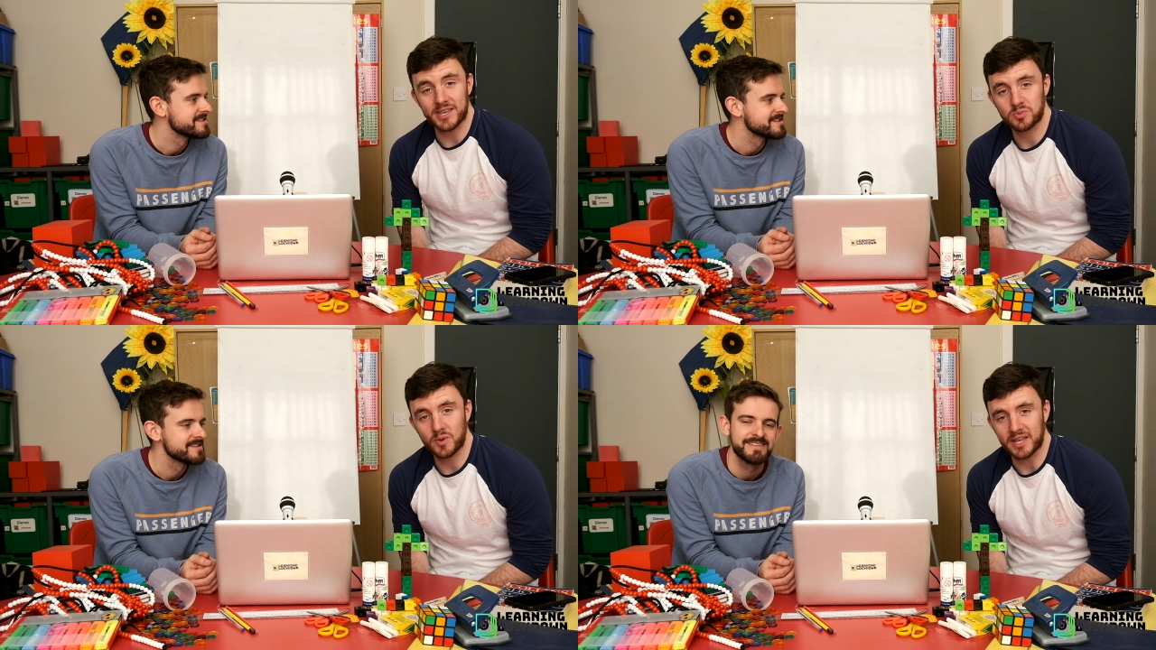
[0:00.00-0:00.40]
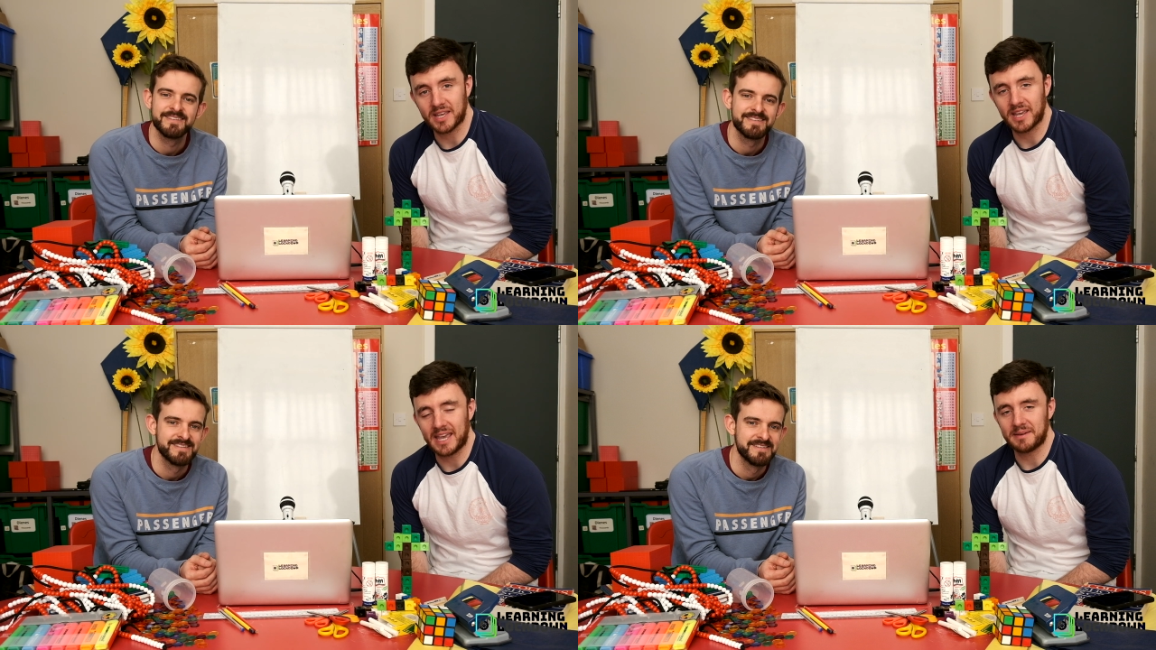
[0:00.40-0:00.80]
Speaker 1: this
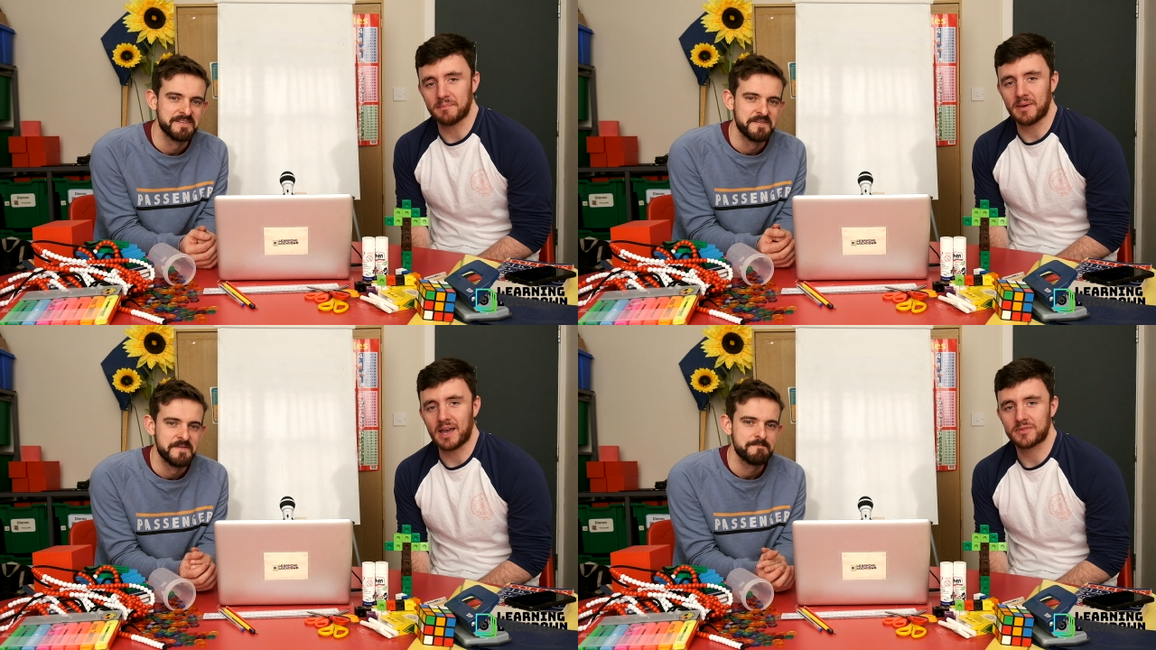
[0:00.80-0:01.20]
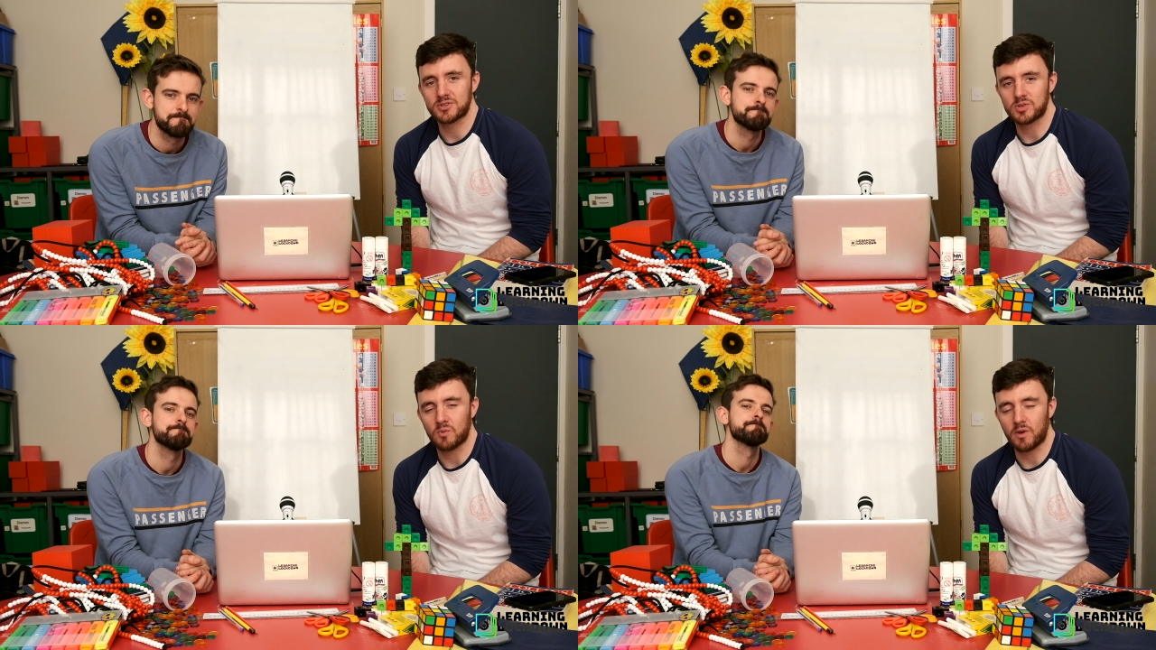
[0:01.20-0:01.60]
week in
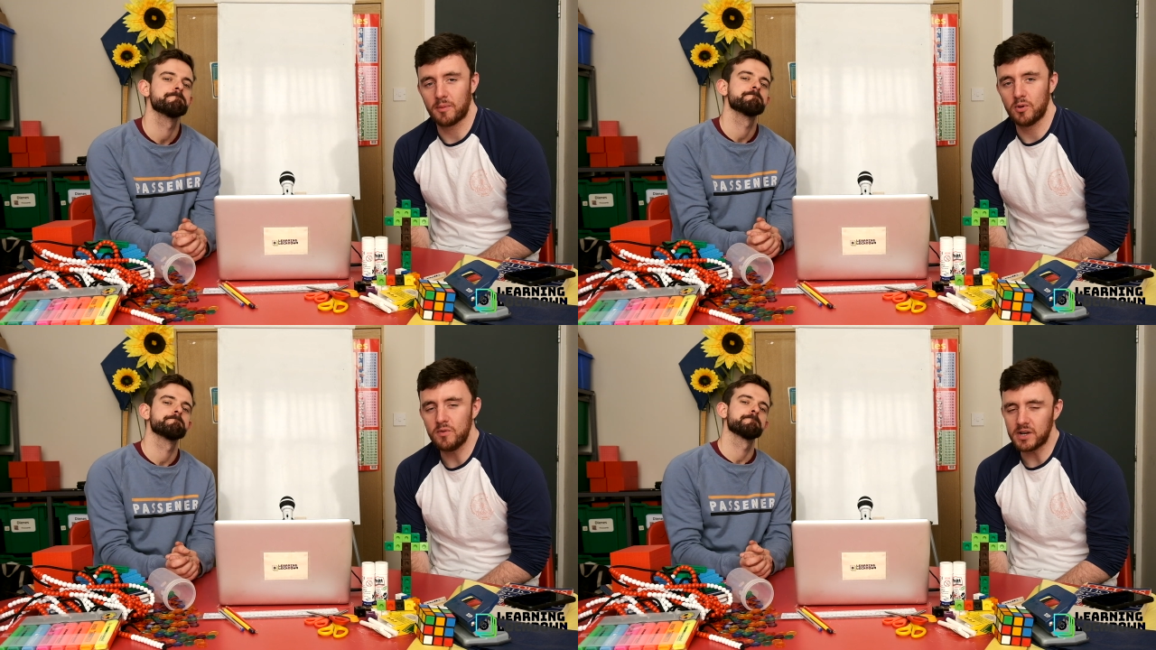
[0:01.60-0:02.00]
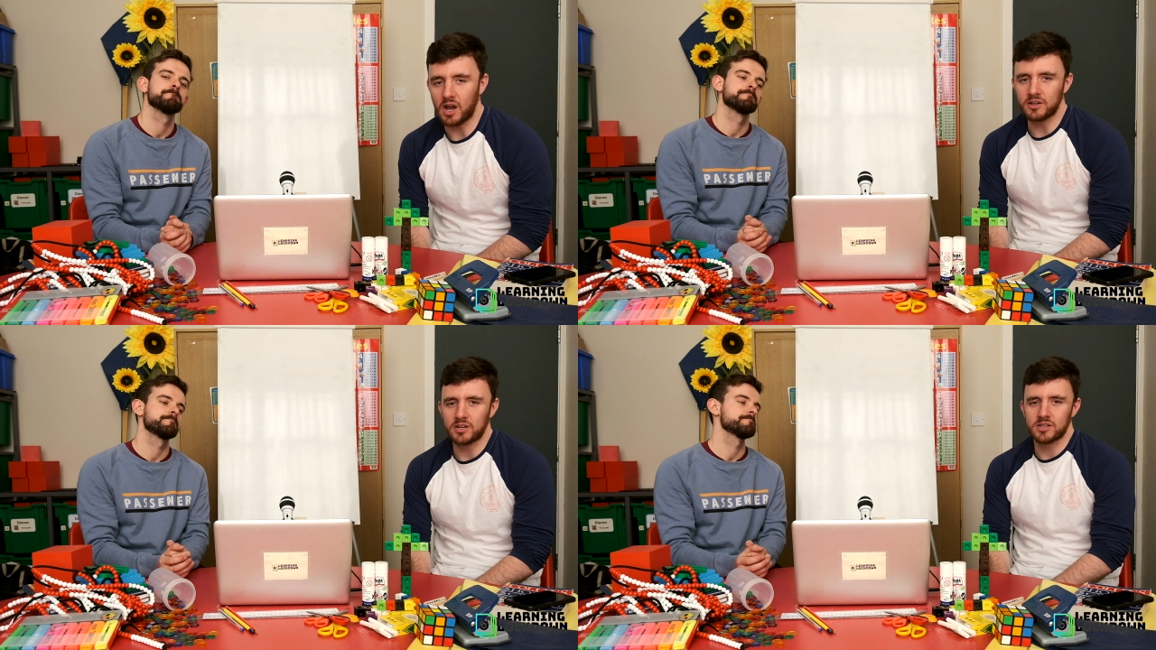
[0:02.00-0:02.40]
maths, we are moving
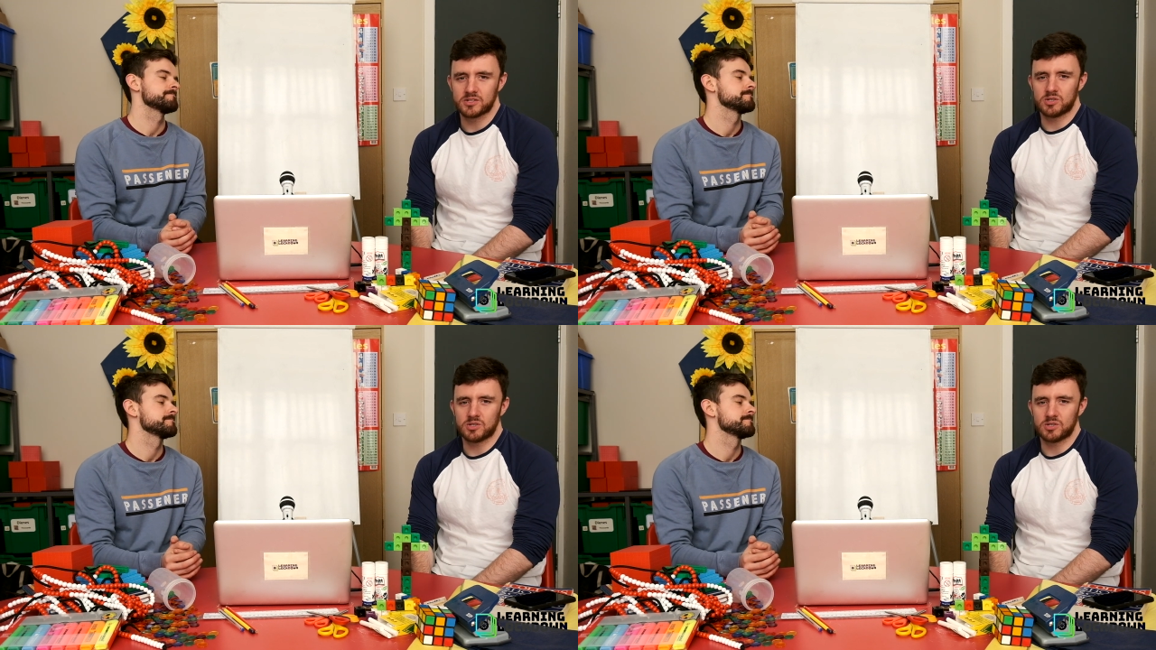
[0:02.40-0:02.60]
on